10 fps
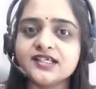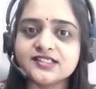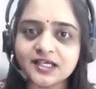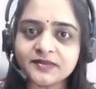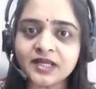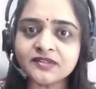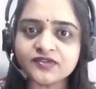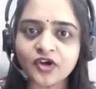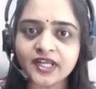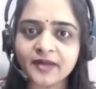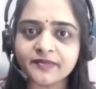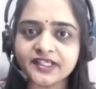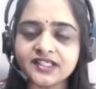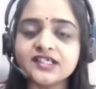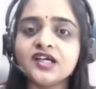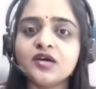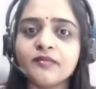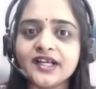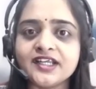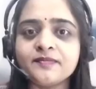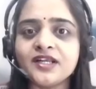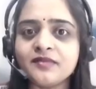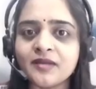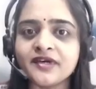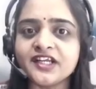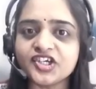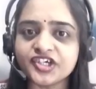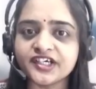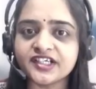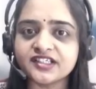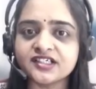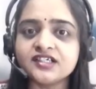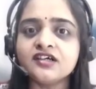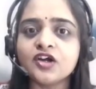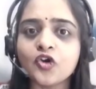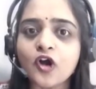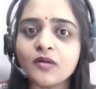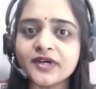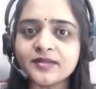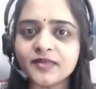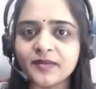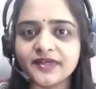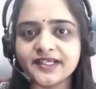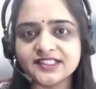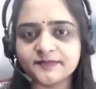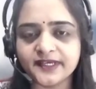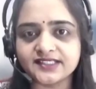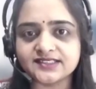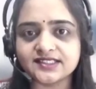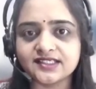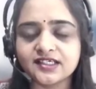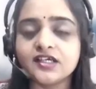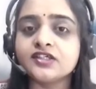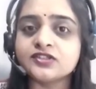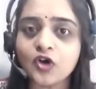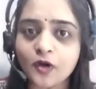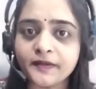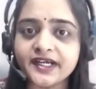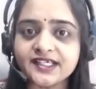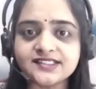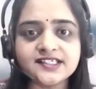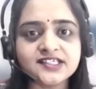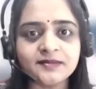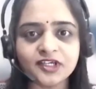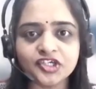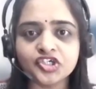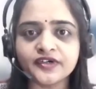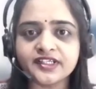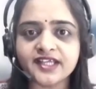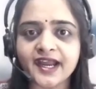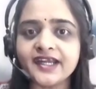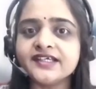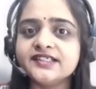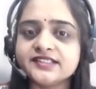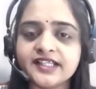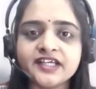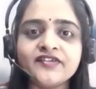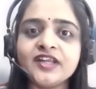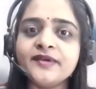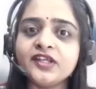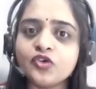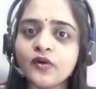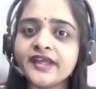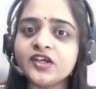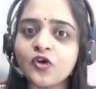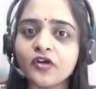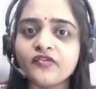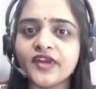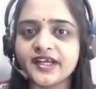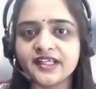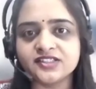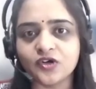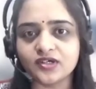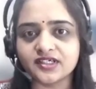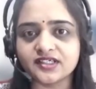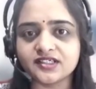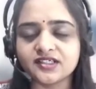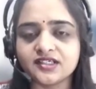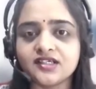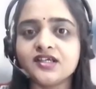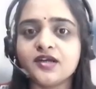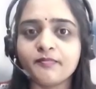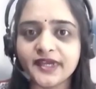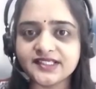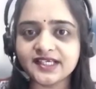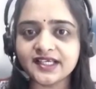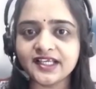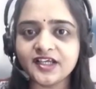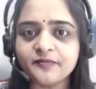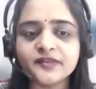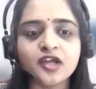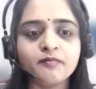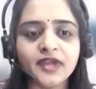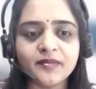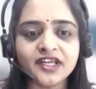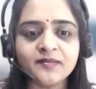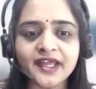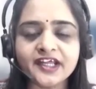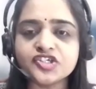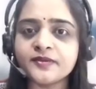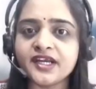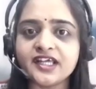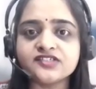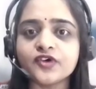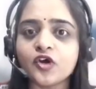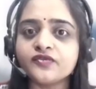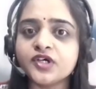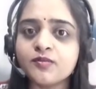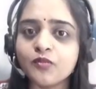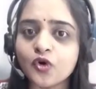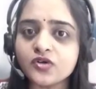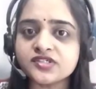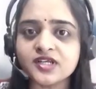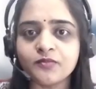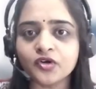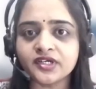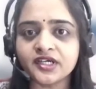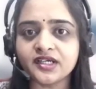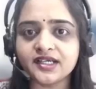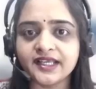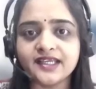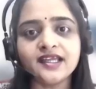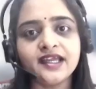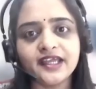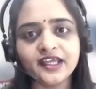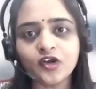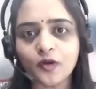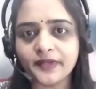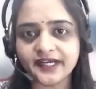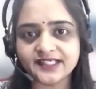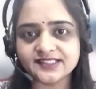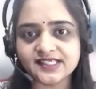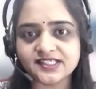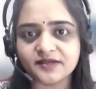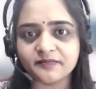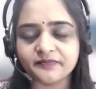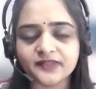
Sometimes what happen multiple memory share the common memory space. So operating system ensure that there will be no any conflict is occur. Basically memory management is one of the most important thing in operating system.